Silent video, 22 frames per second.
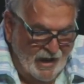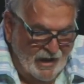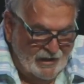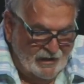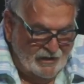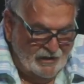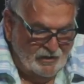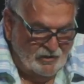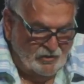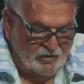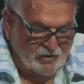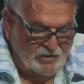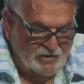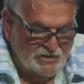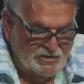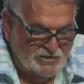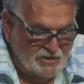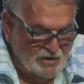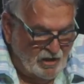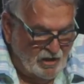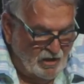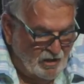and
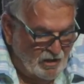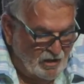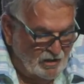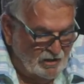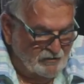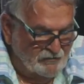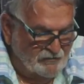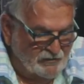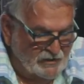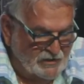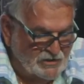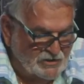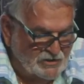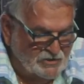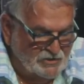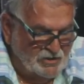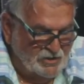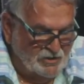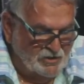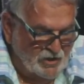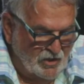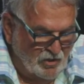encouraged all of
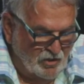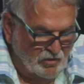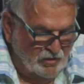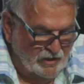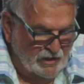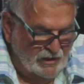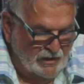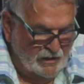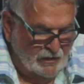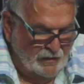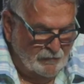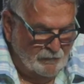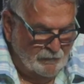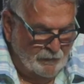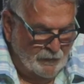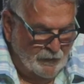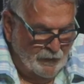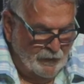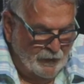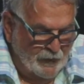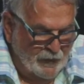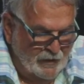us to know him.